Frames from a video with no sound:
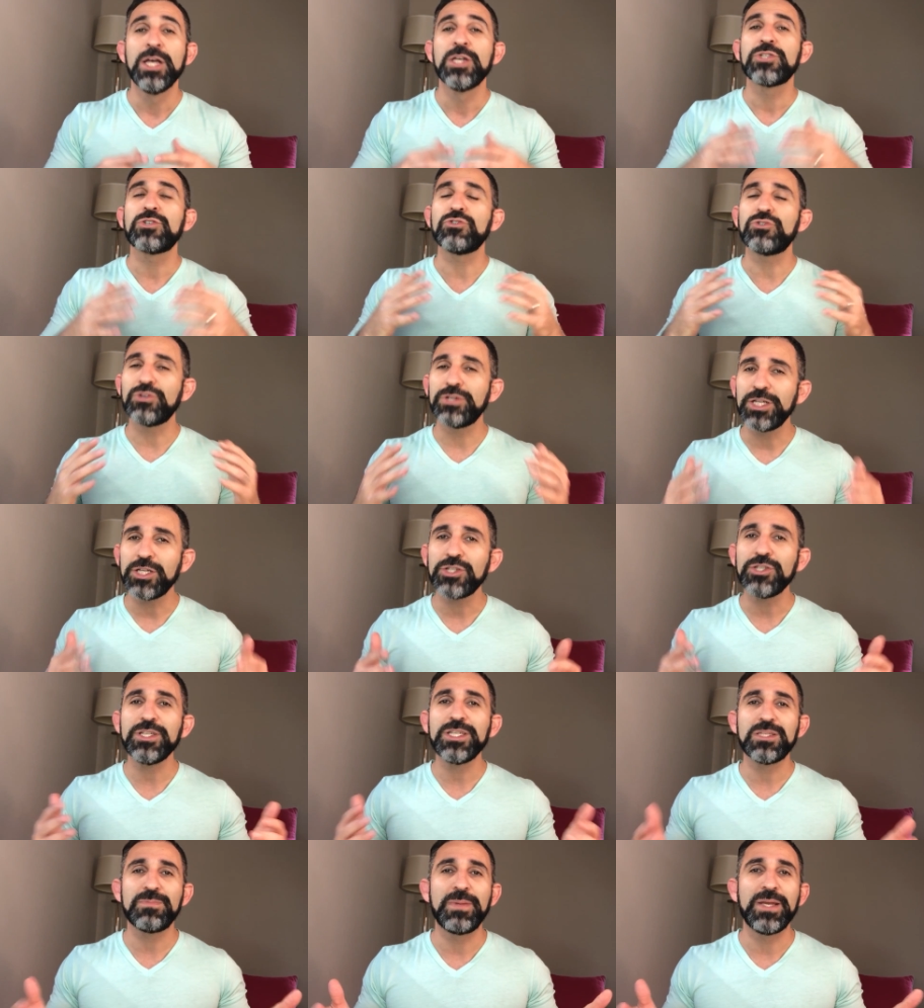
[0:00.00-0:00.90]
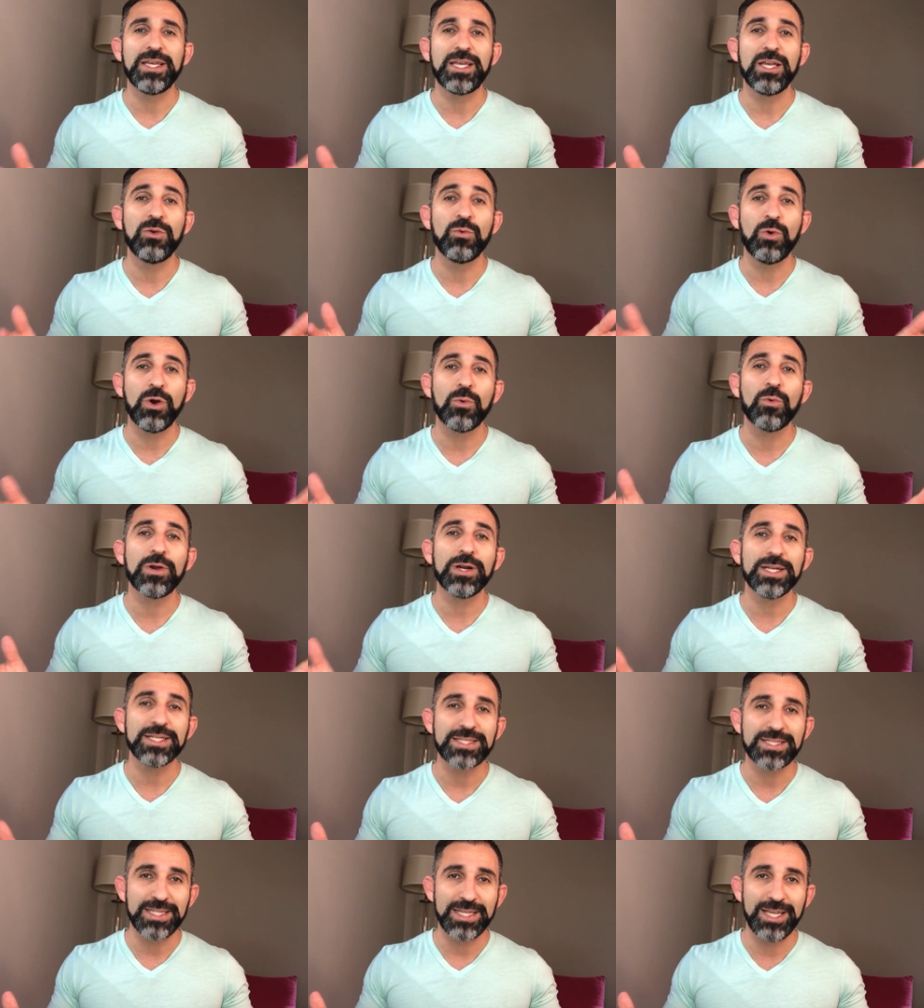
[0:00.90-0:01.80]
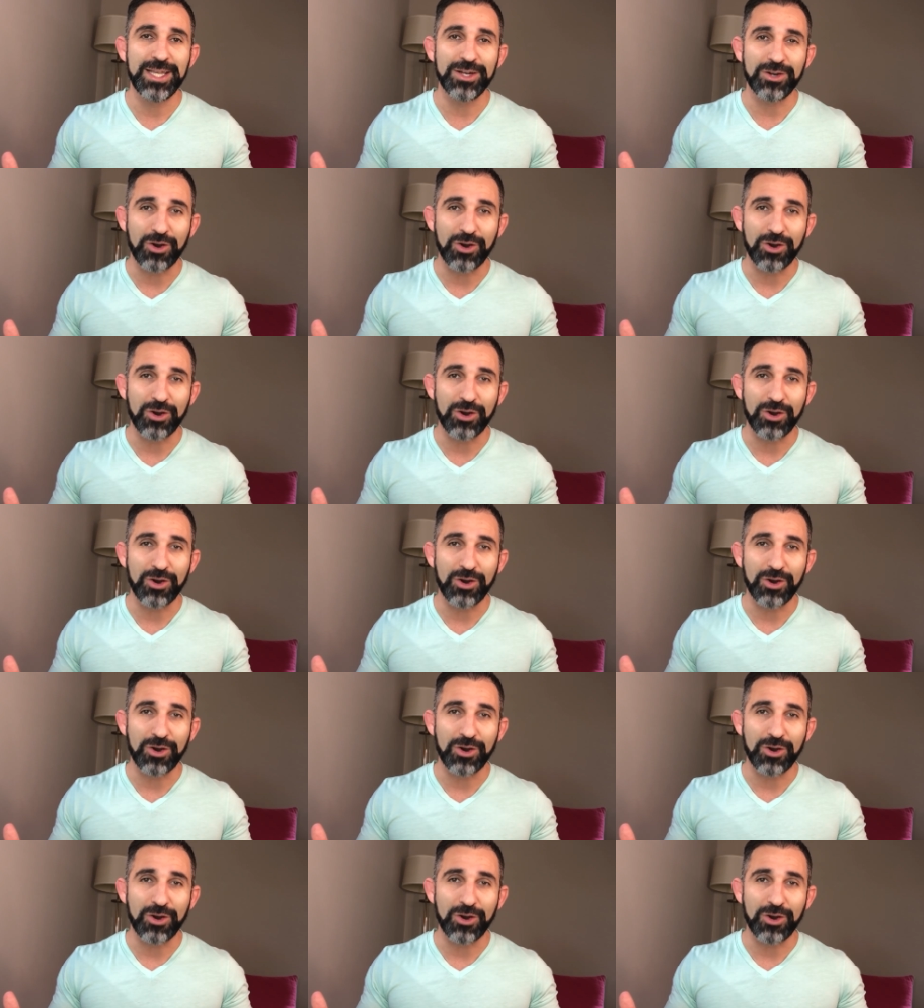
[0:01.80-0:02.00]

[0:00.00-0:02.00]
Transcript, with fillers: So, traditionally speaking, what we're gonna see